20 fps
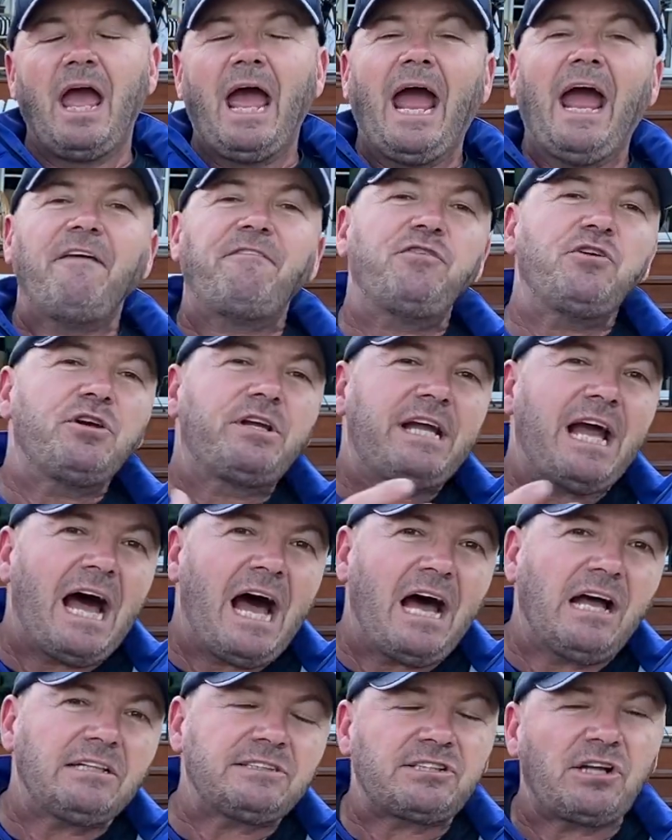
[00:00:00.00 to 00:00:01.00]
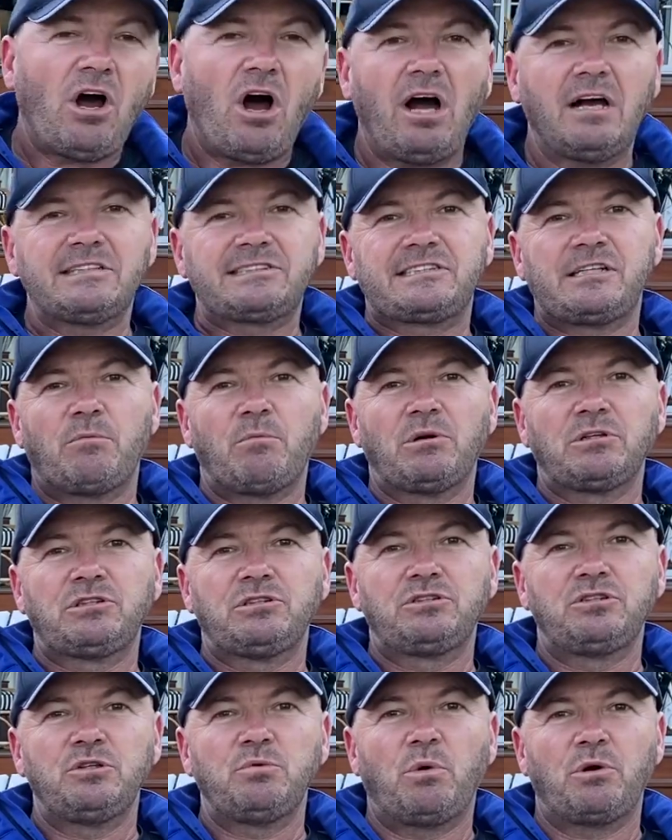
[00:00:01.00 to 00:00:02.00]
If you can't hire someone to
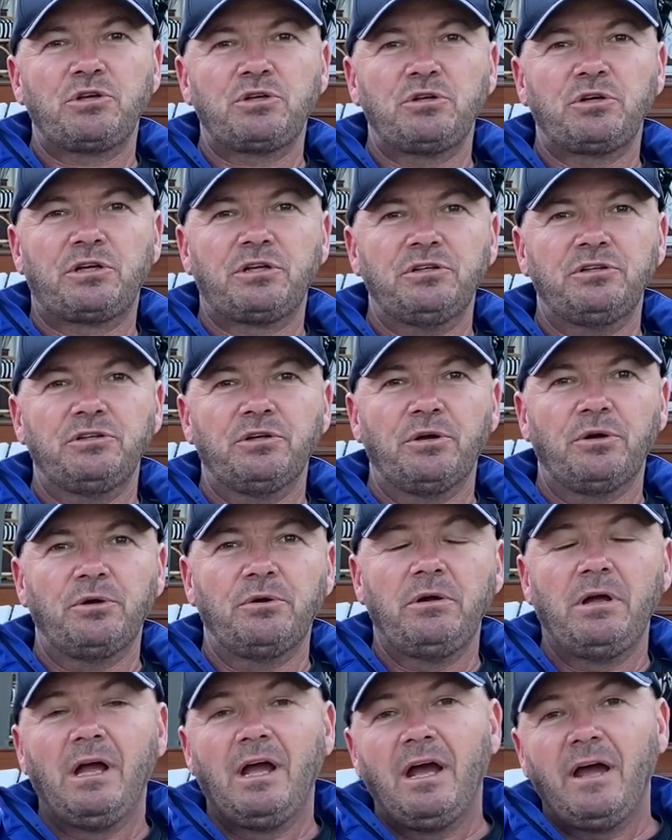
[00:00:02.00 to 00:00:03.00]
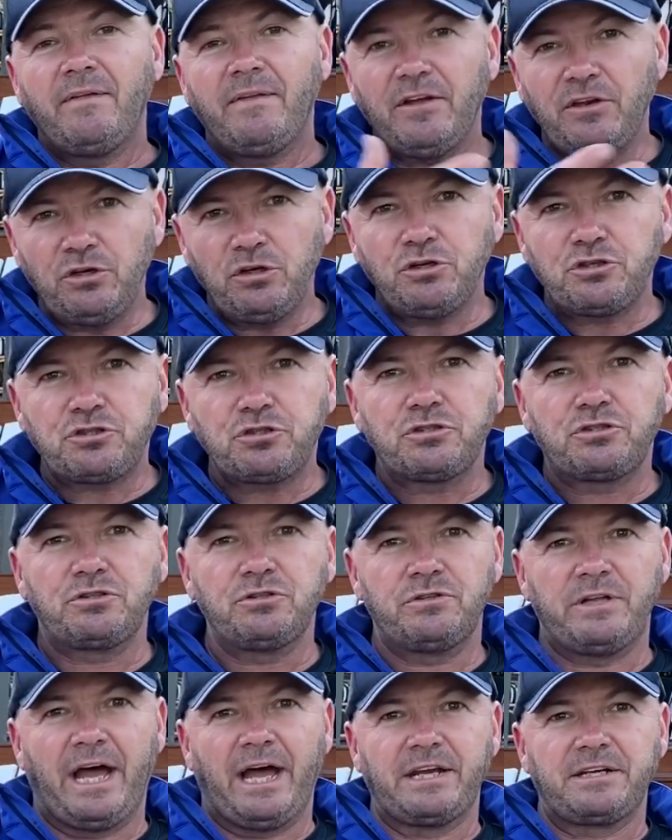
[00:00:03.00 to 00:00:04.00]
do what you can do, then you should
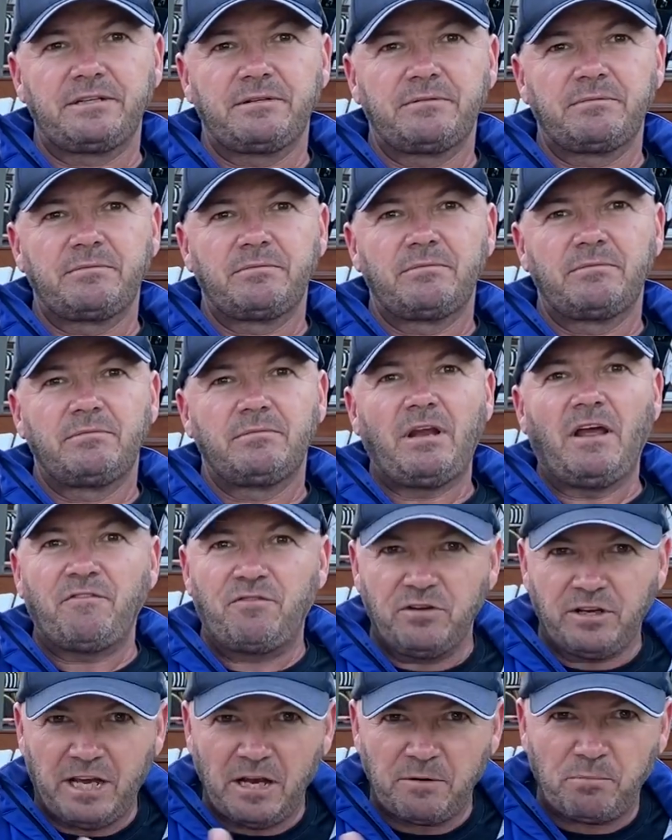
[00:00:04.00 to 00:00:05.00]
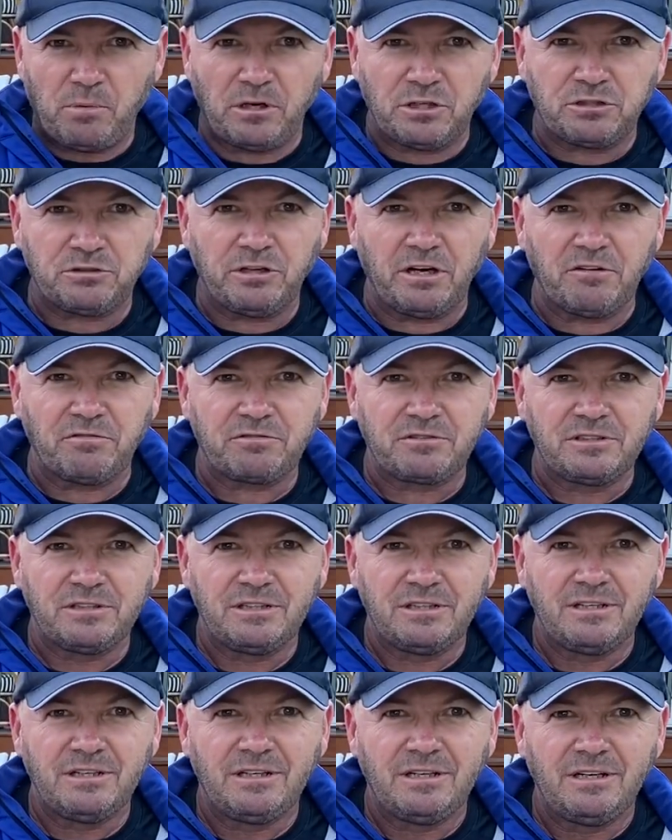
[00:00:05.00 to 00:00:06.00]
do that, if you get my drift.
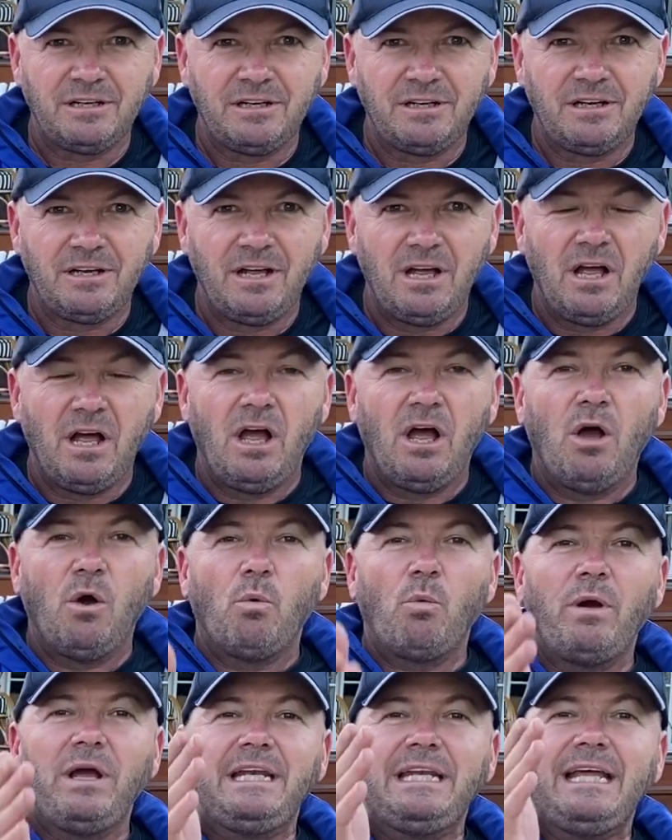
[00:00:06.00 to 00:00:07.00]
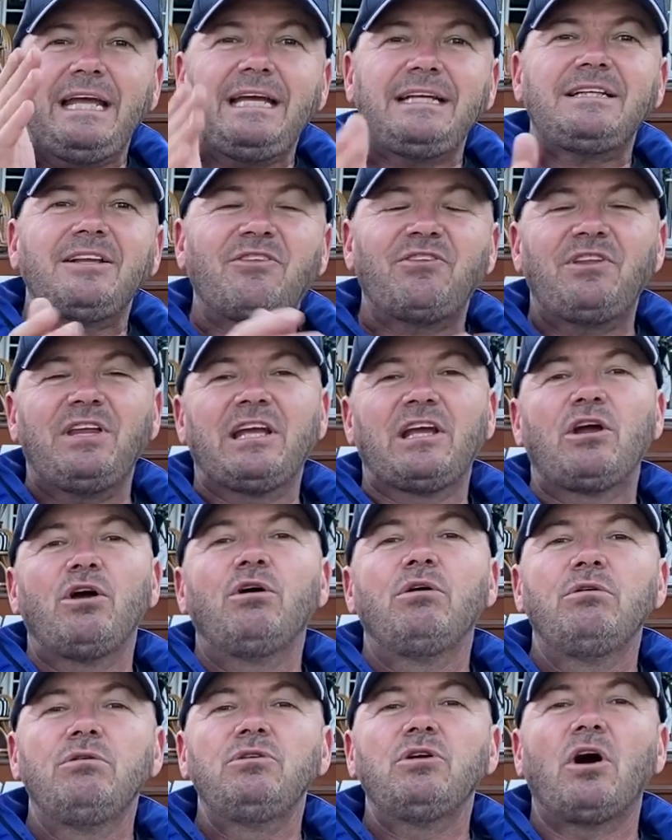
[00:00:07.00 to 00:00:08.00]
We need to think
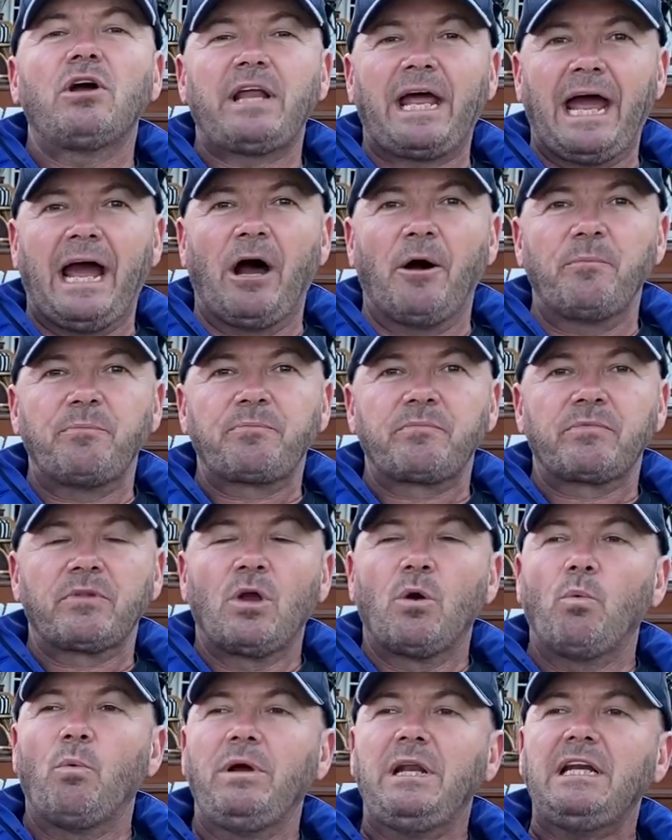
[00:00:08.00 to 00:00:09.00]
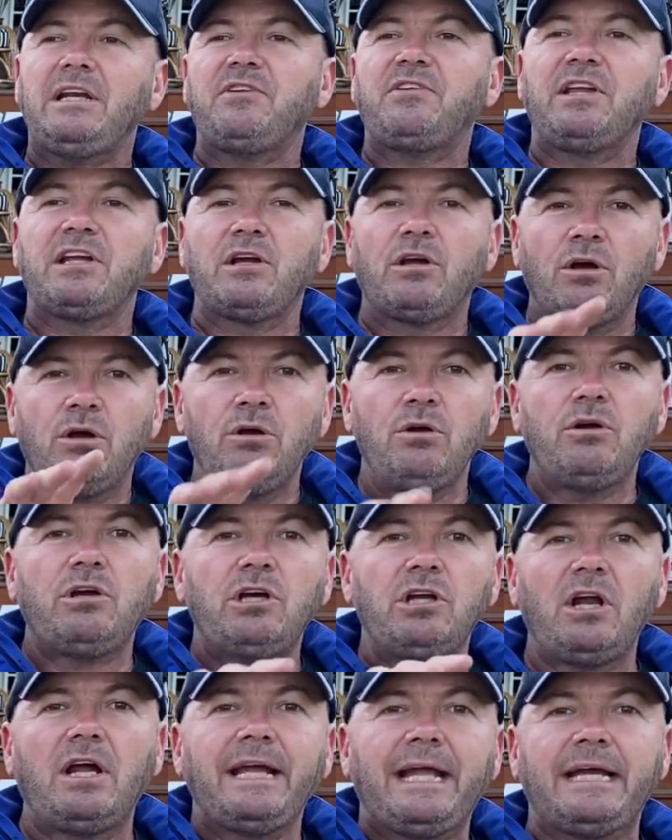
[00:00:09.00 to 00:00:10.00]
who, not how. We need to think, who
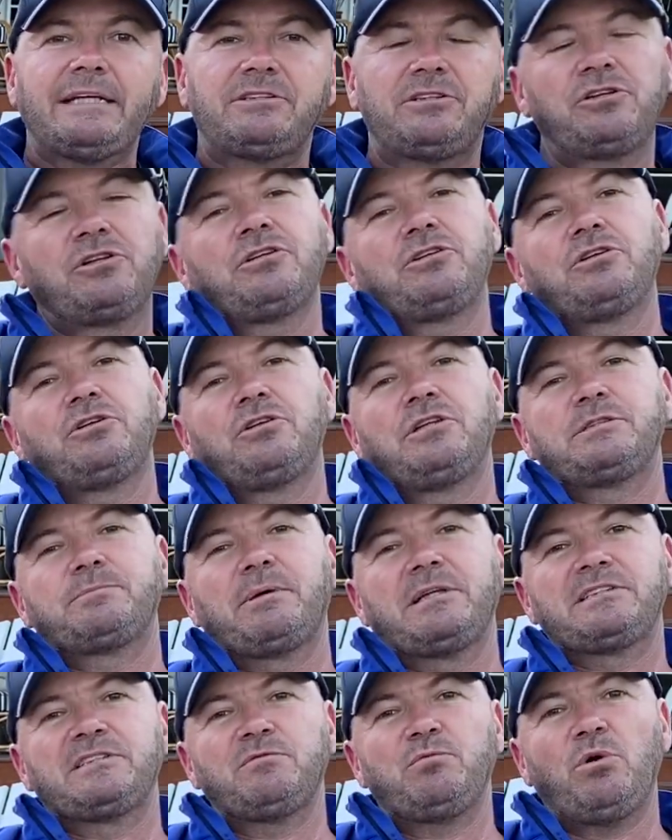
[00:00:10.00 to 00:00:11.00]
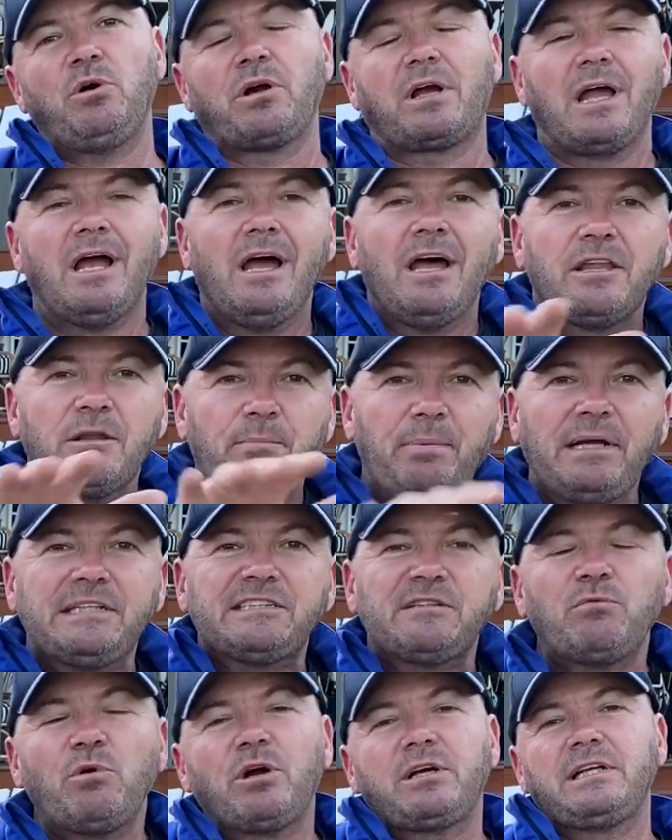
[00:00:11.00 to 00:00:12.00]
can I get to do this piece of work? The piece
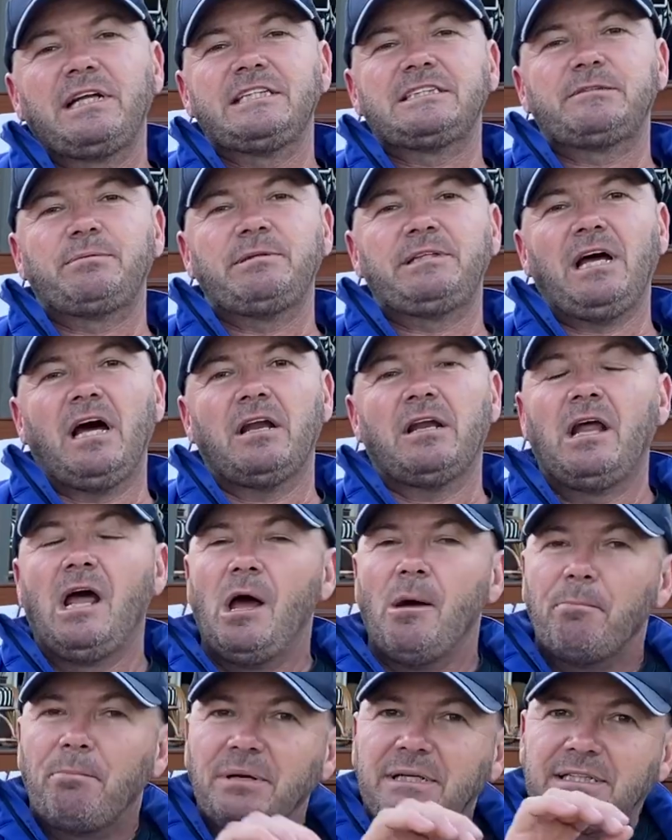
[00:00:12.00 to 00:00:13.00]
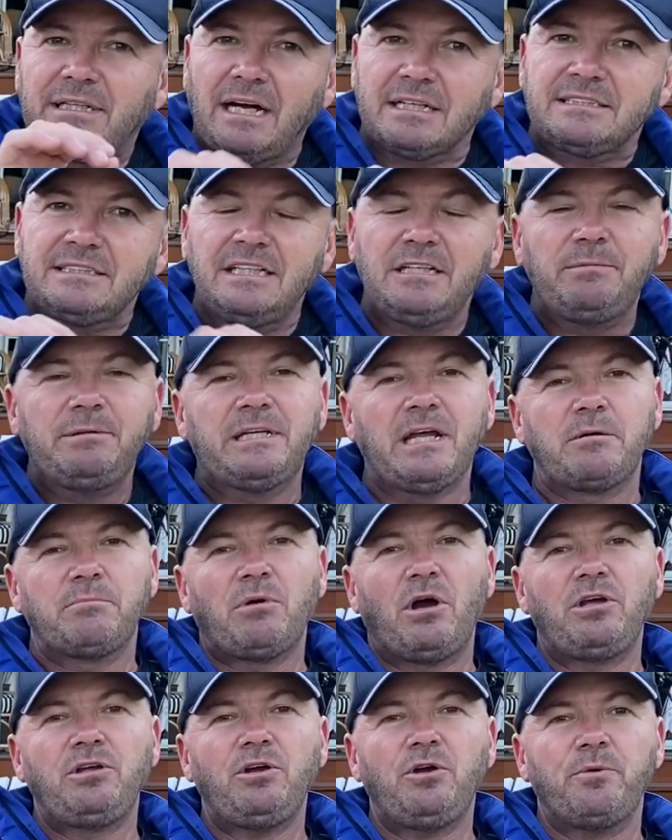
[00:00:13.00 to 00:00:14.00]
of work needs to be done, but does need to be done
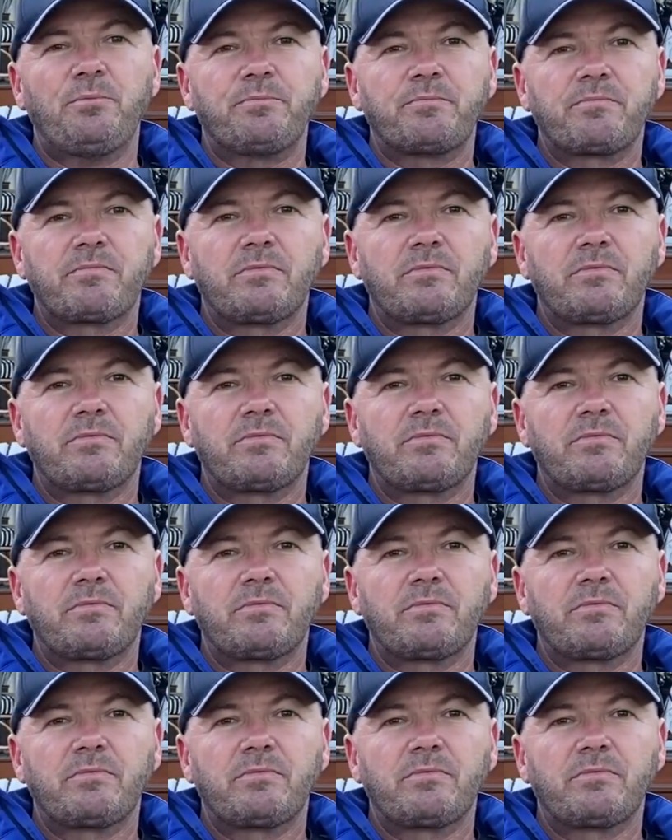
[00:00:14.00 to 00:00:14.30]
by you.